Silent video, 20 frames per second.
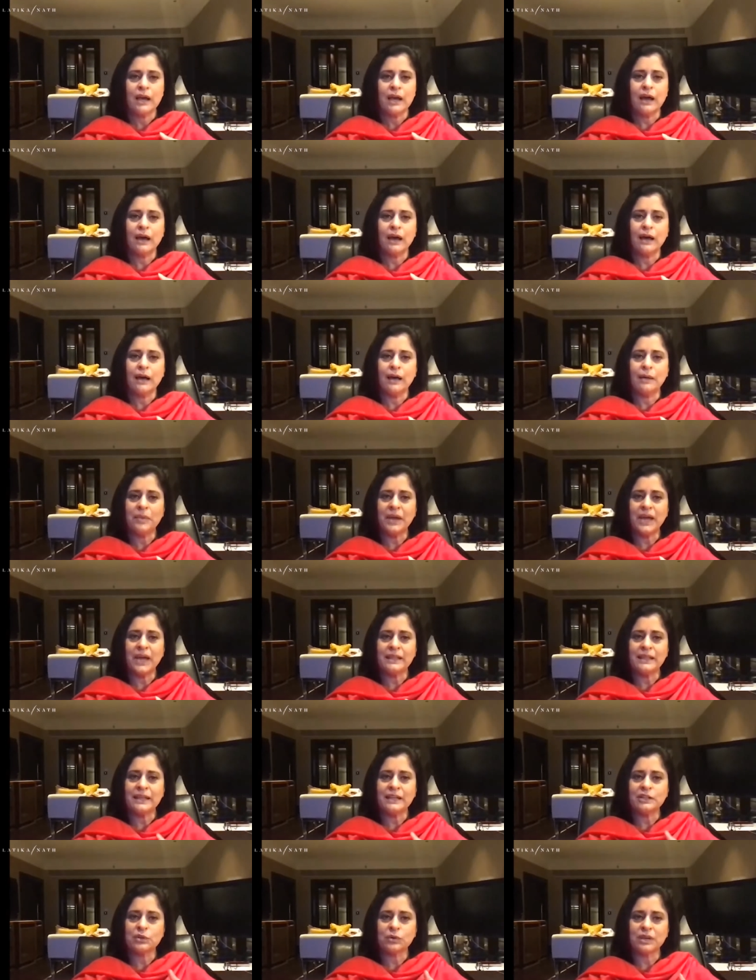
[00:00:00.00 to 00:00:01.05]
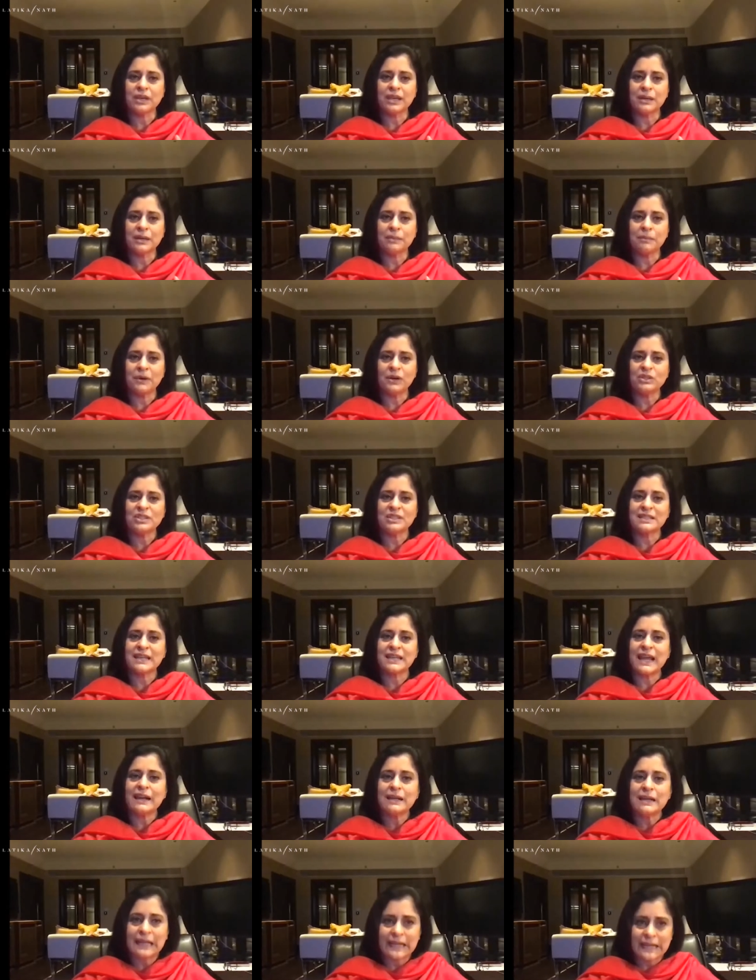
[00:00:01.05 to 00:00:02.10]
uh, and they're talking about
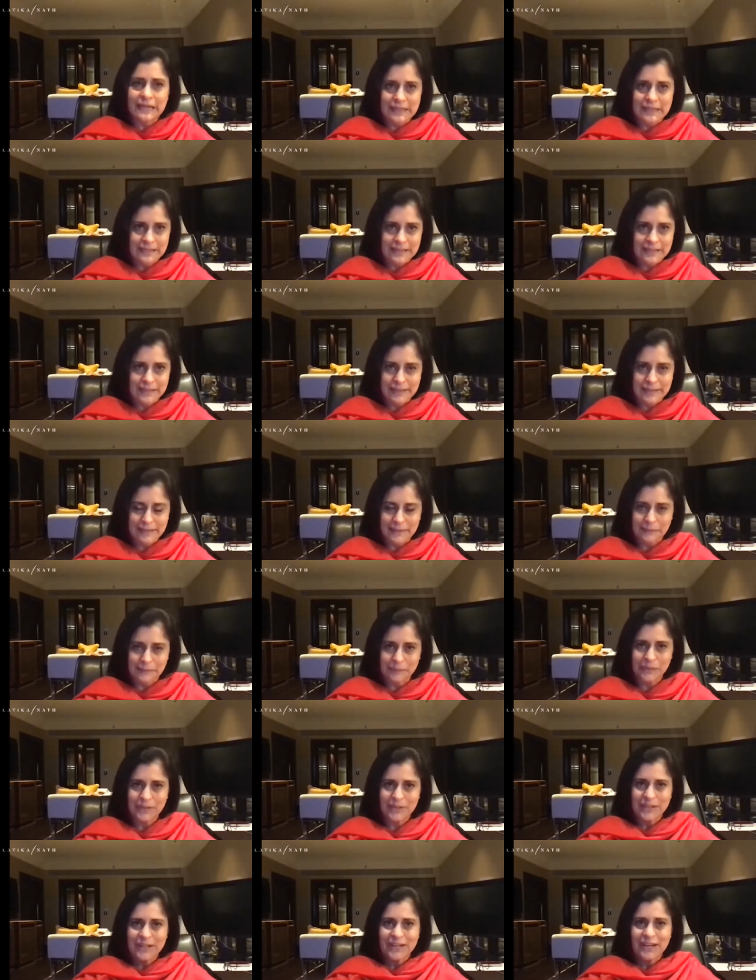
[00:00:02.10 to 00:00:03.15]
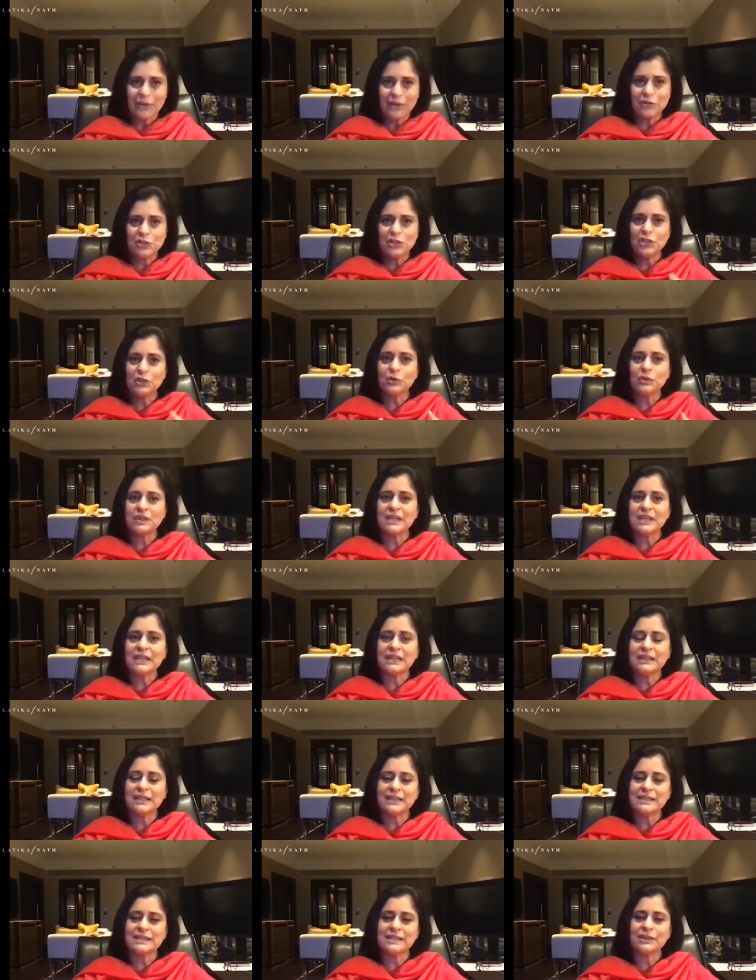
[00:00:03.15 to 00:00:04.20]
sterilizing them. Now, do you think
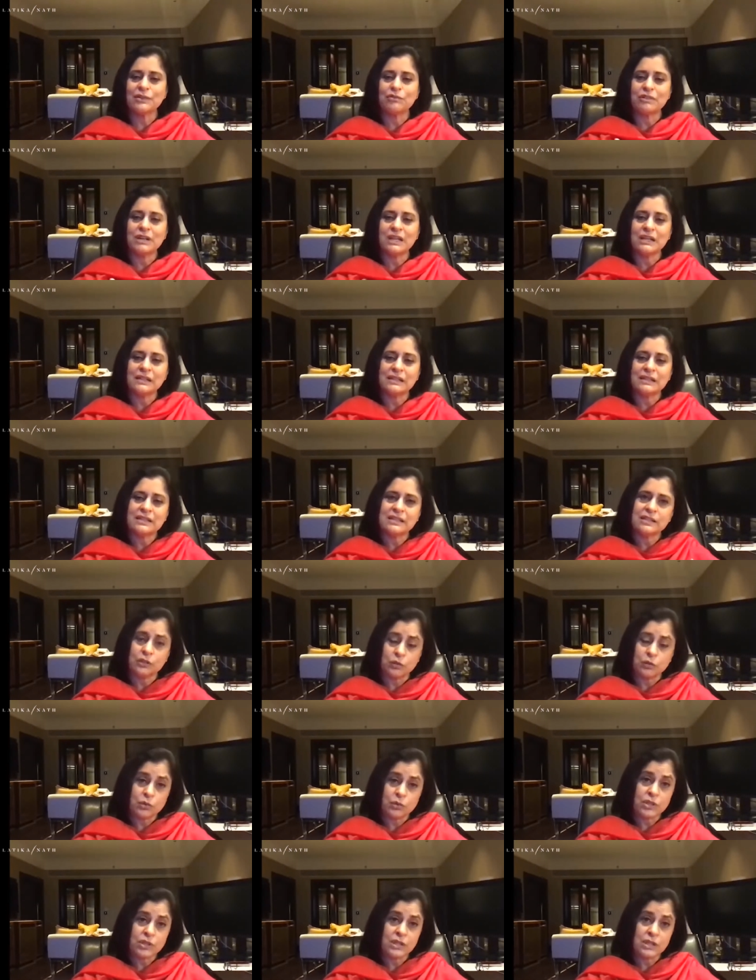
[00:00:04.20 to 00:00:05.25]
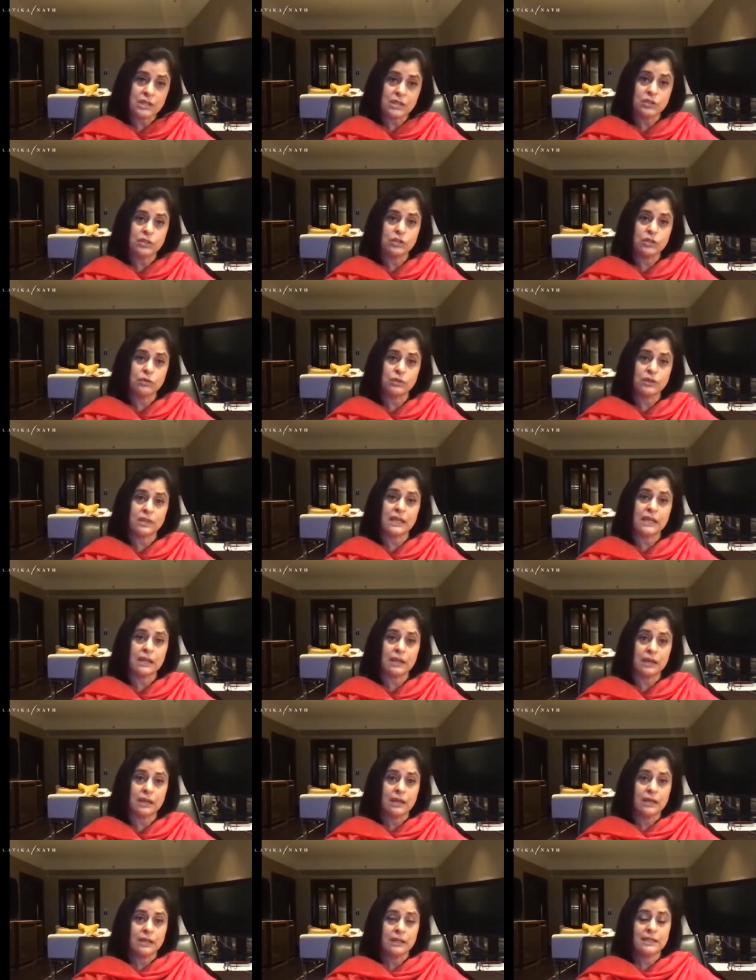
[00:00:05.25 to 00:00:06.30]
these are real solutions? Do you think
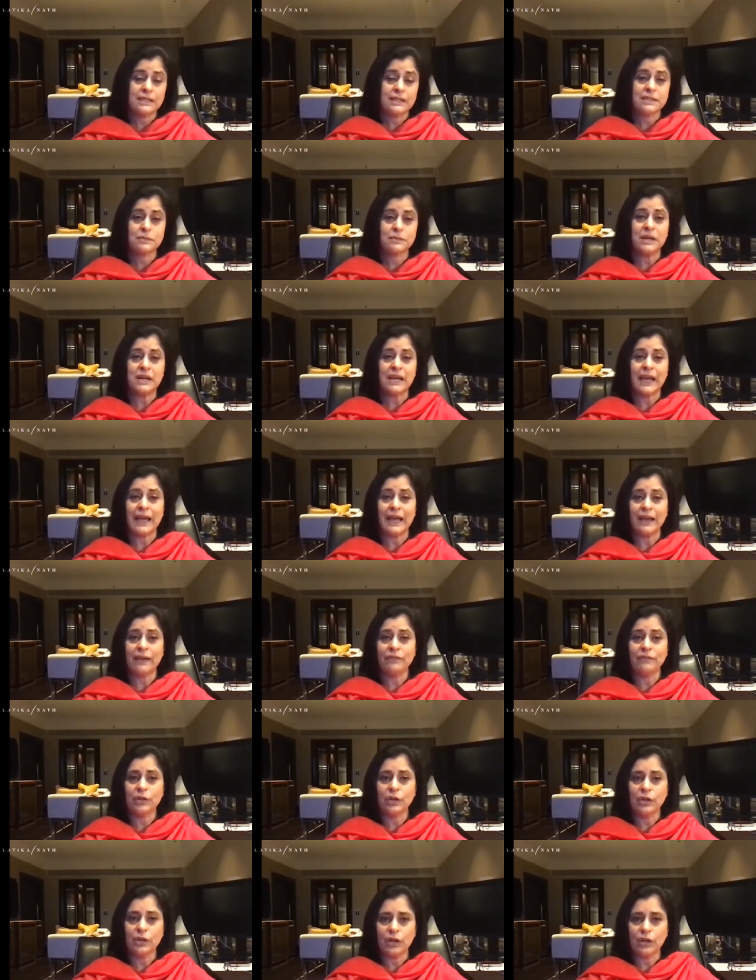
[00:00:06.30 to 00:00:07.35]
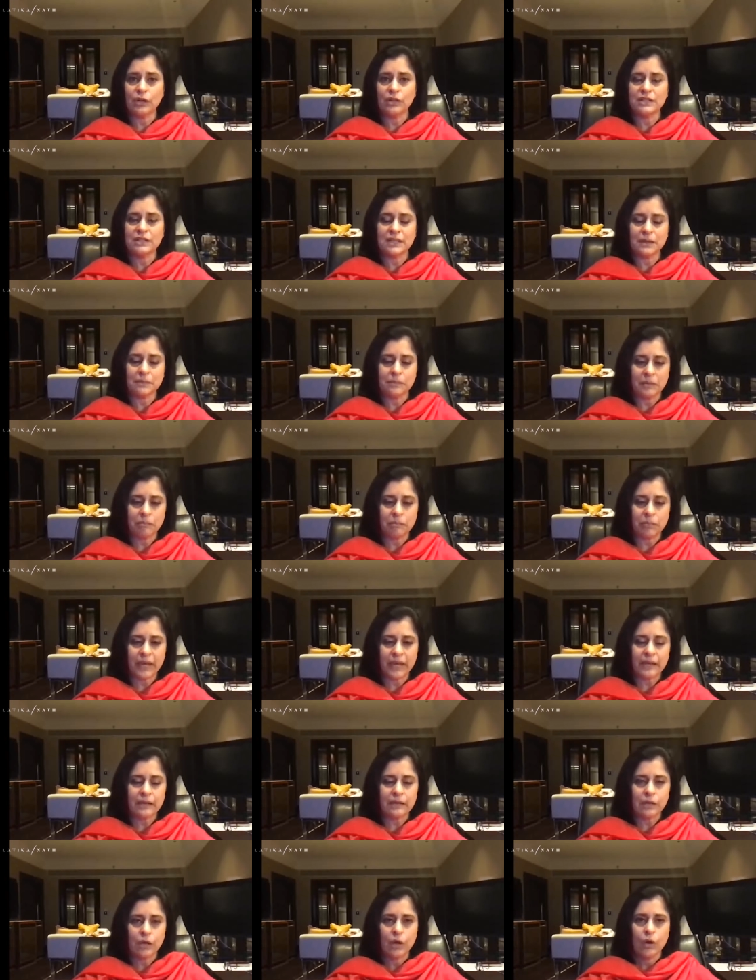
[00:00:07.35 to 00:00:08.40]
this will have a long term
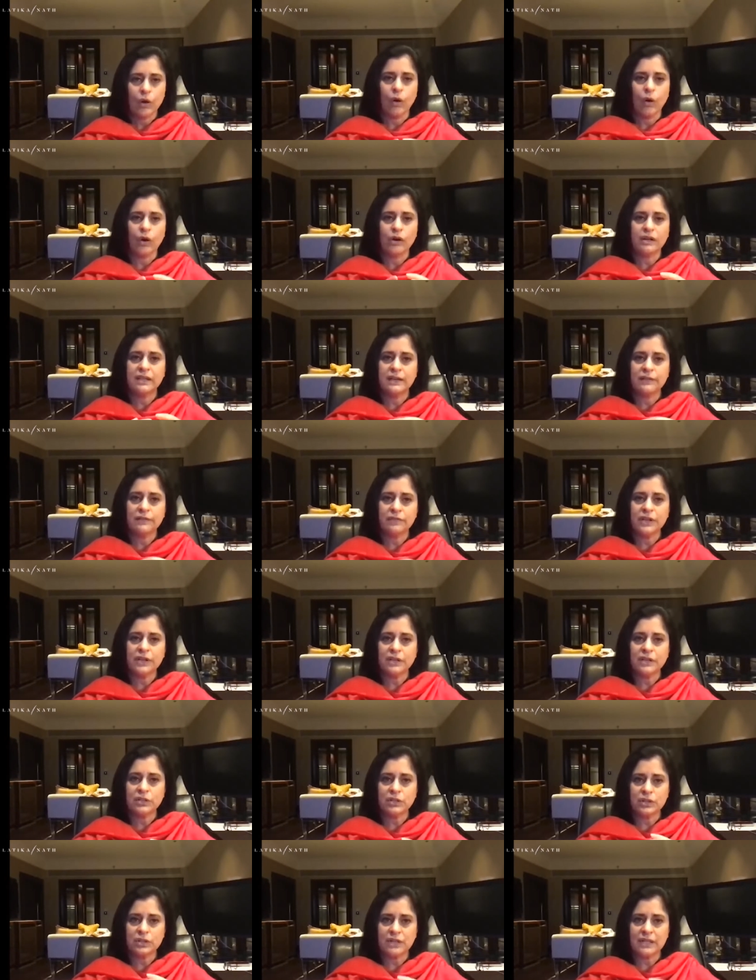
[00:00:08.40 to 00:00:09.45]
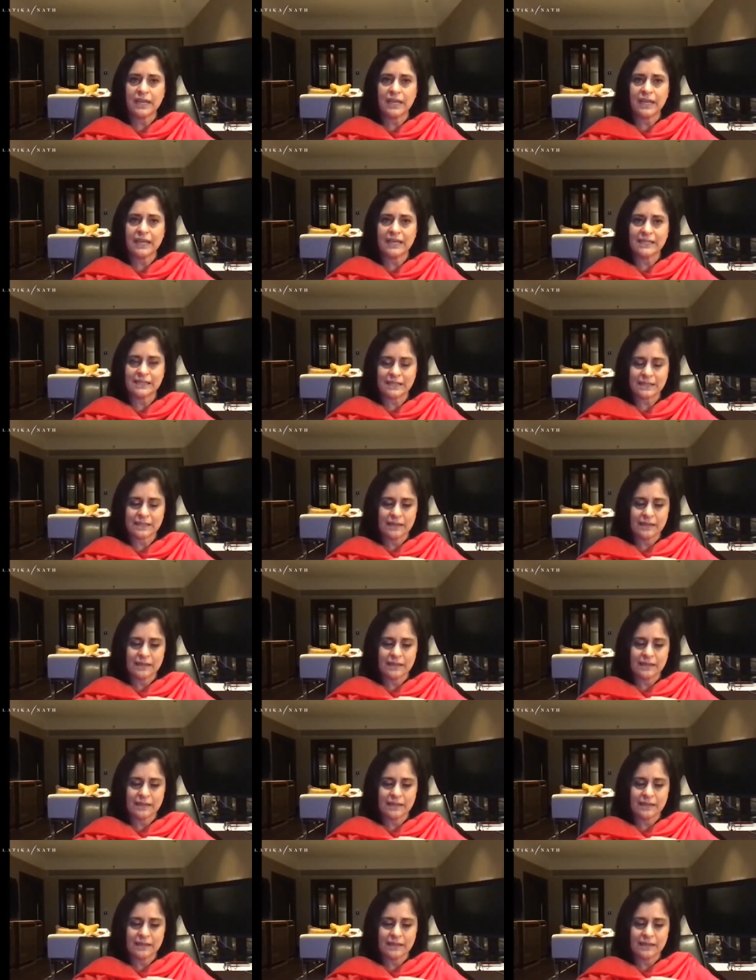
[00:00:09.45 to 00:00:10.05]
impact? Or given today's